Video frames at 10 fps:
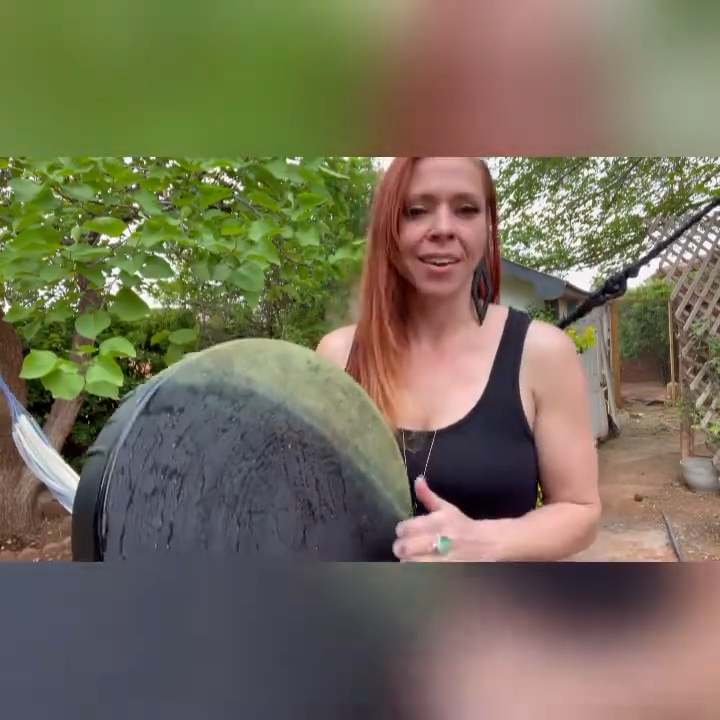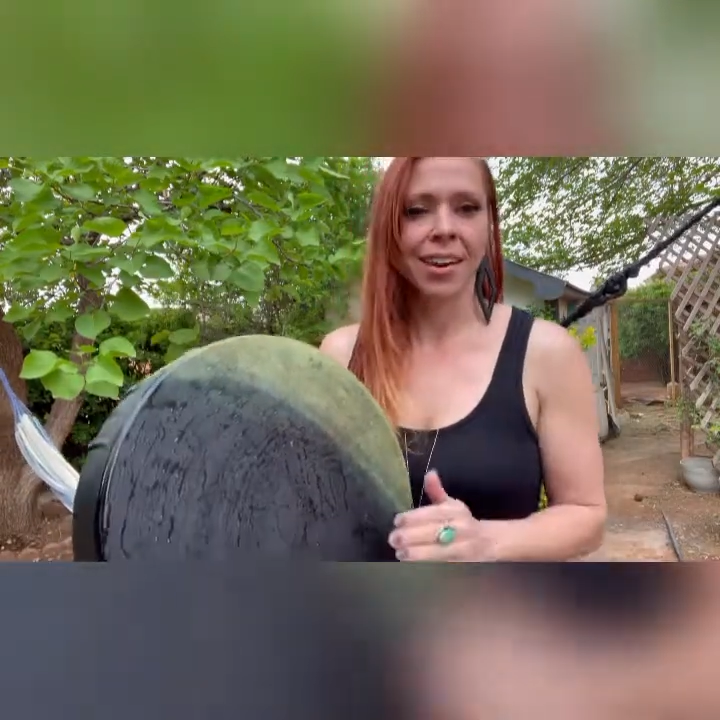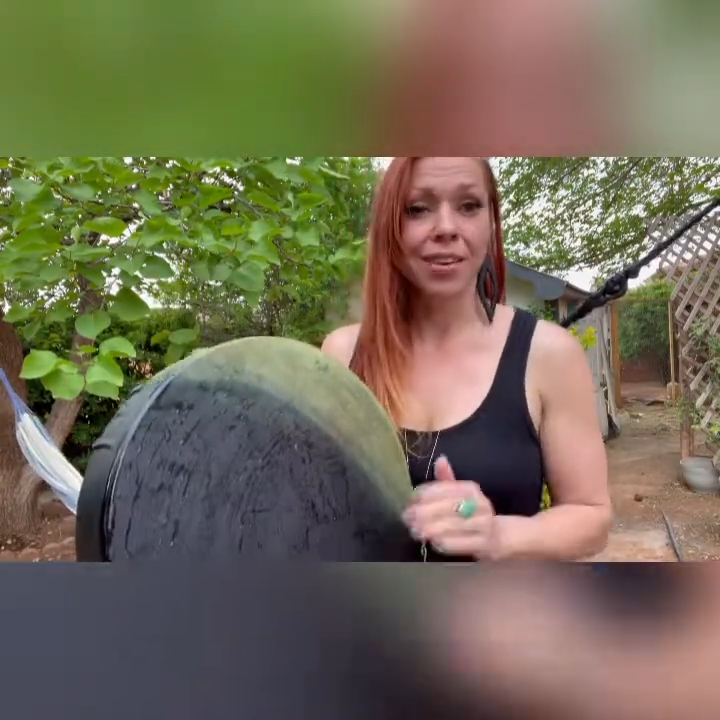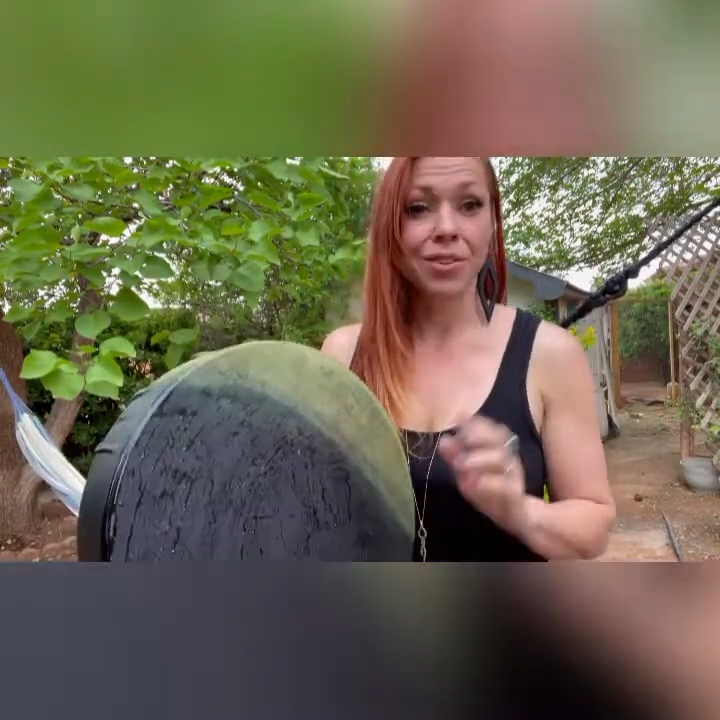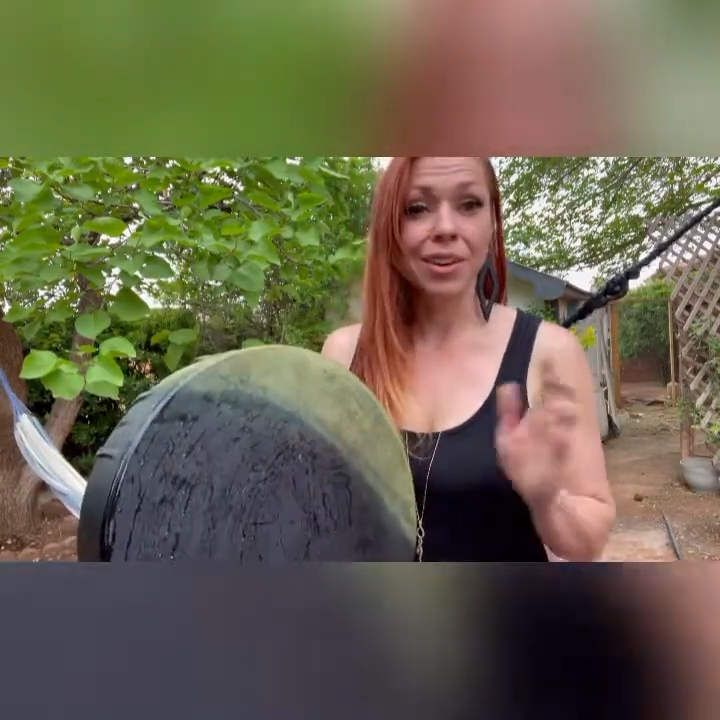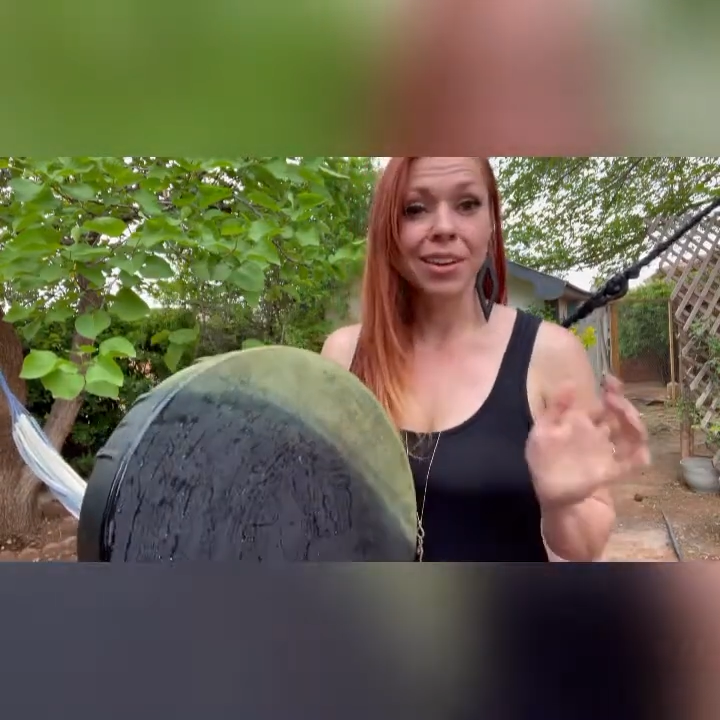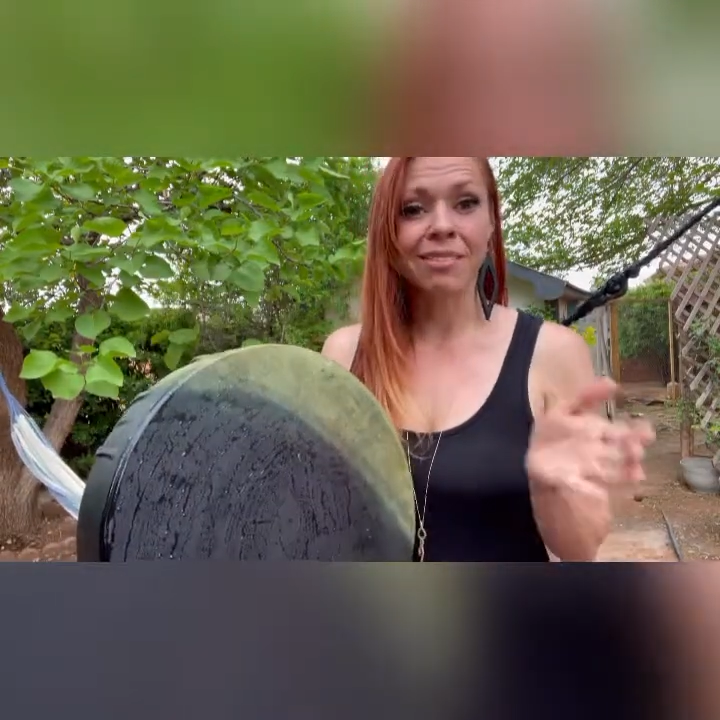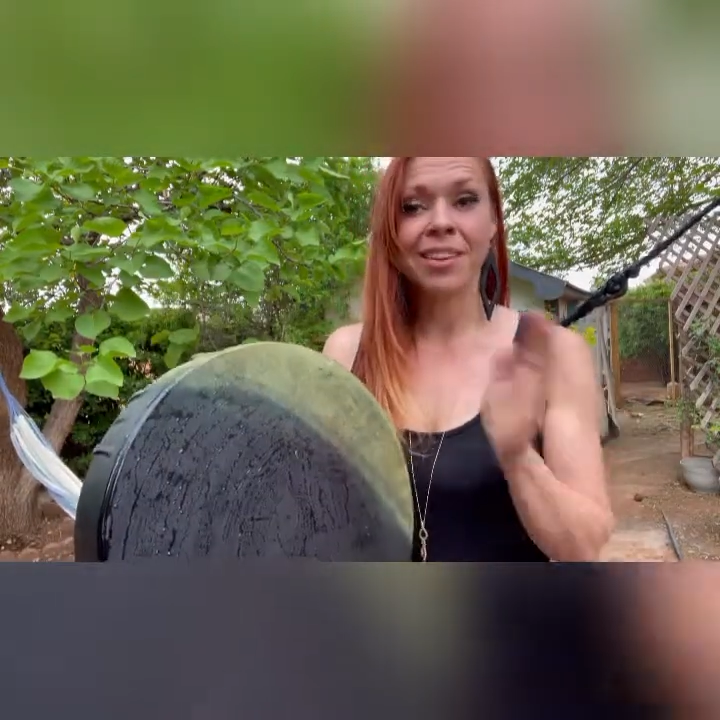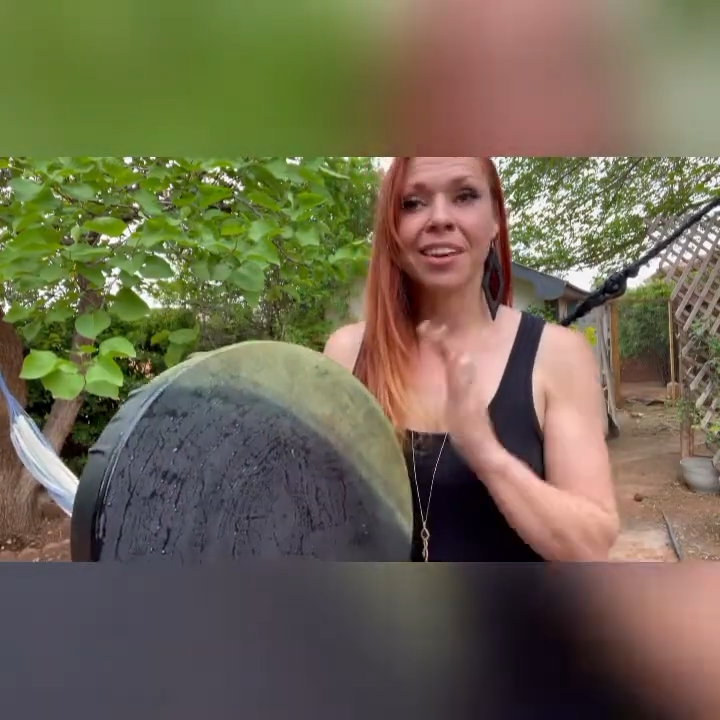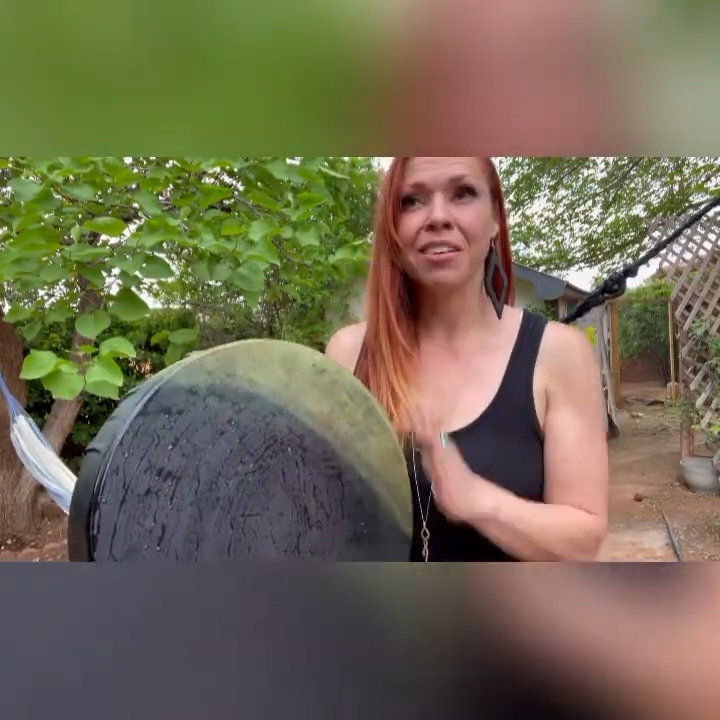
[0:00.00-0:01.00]
if you can
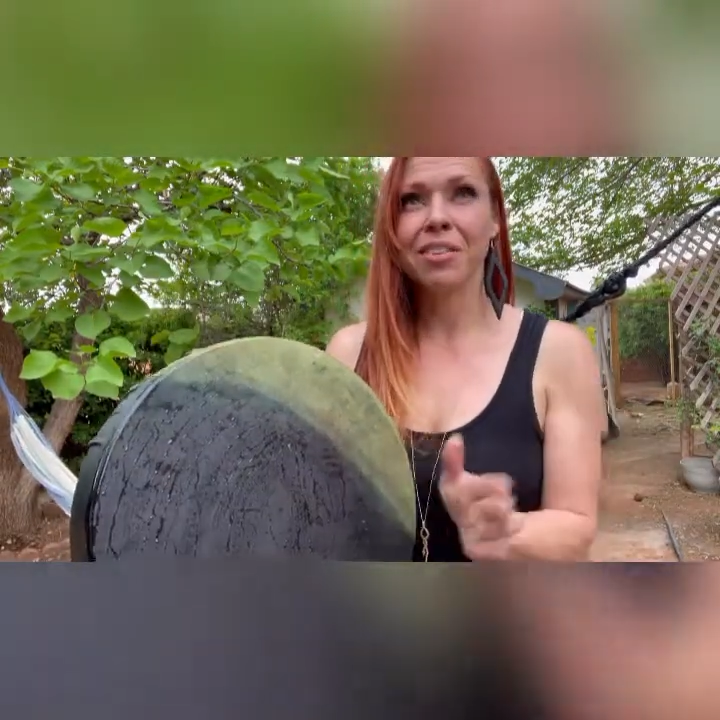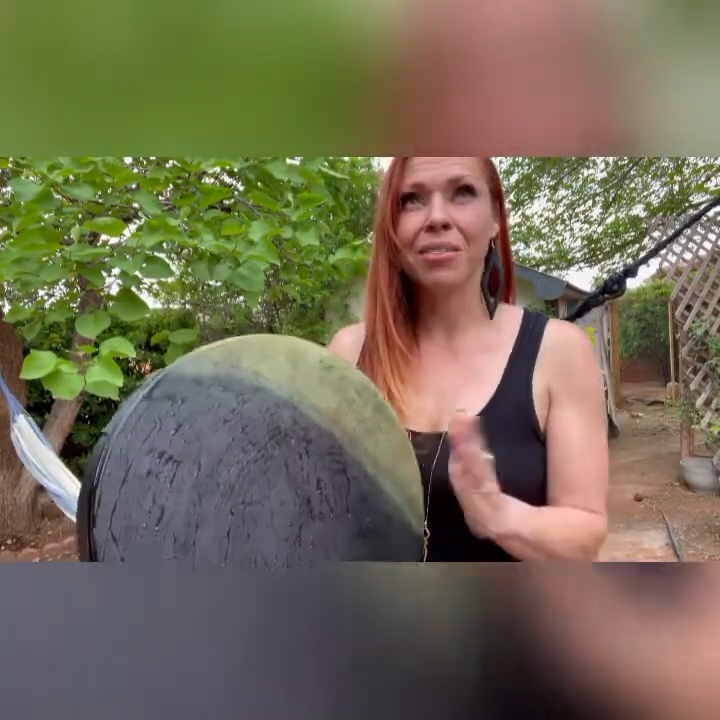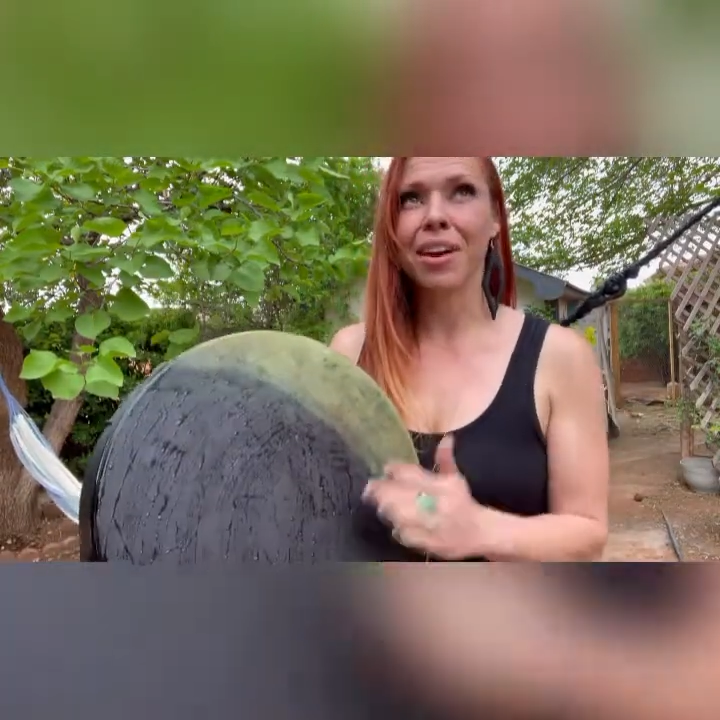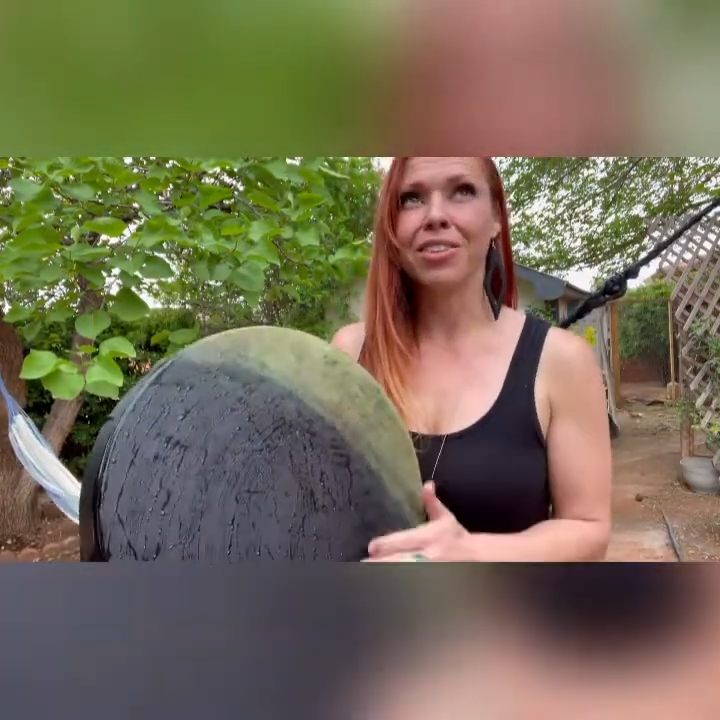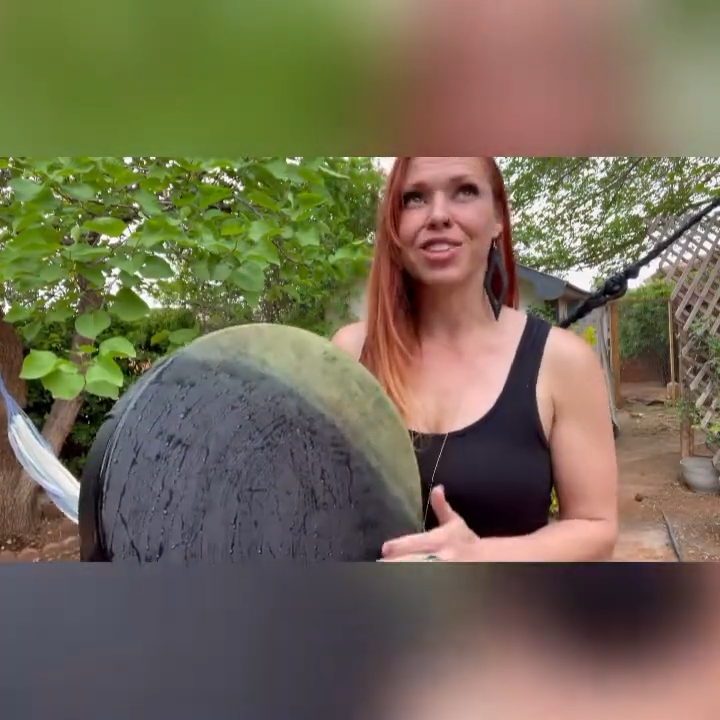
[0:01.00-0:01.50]
hear it around the